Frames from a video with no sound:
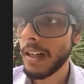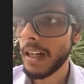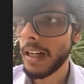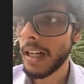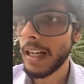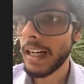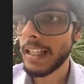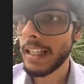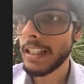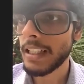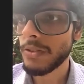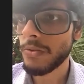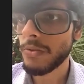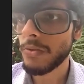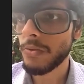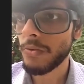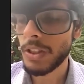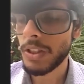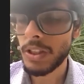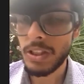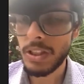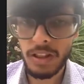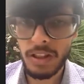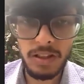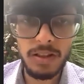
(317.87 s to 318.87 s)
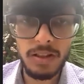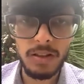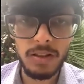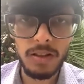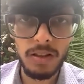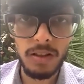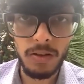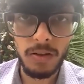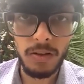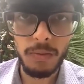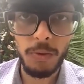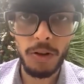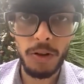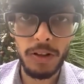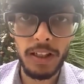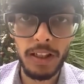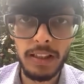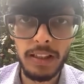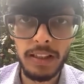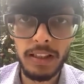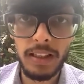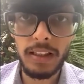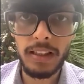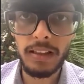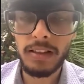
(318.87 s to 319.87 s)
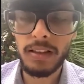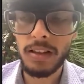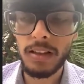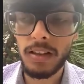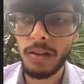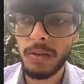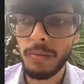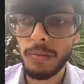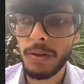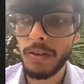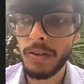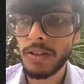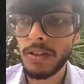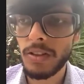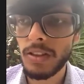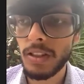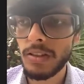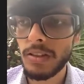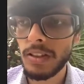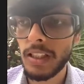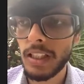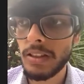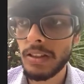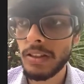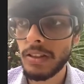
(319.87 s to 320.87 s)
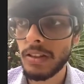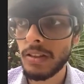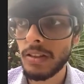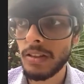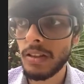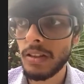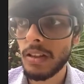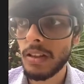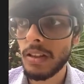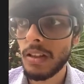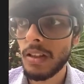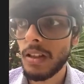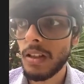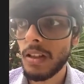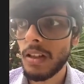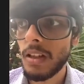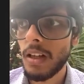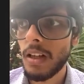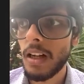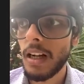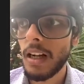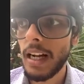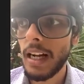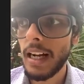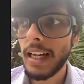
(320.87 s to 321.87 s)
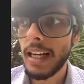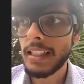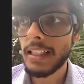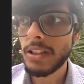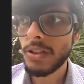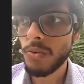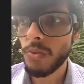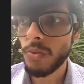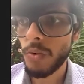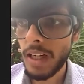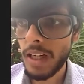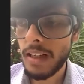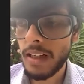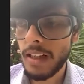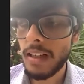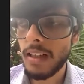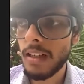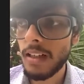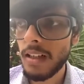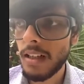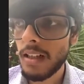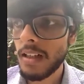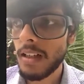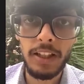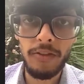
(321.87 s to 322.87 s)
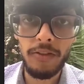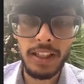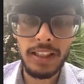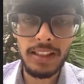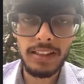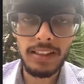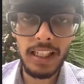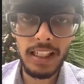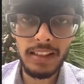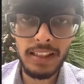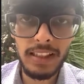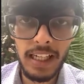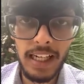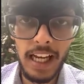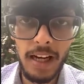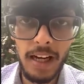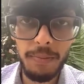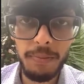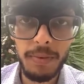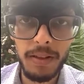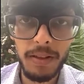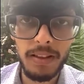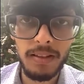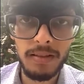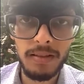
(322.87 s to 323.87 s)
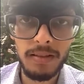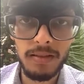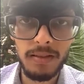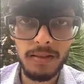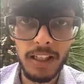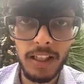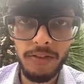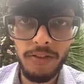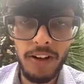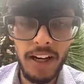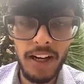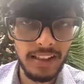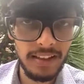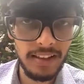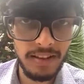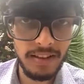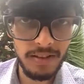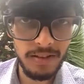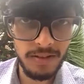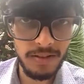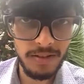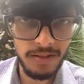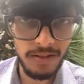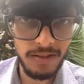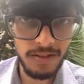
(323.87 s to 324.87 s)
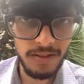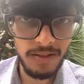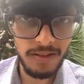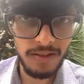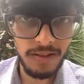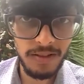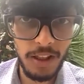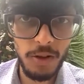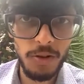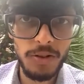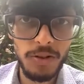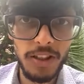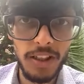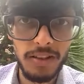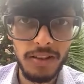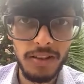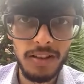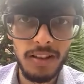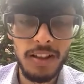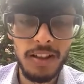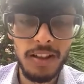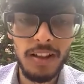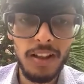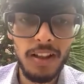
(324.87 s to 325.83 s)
as which is protecting the previous transactions as well. Events that happen, they are facts, they don't change.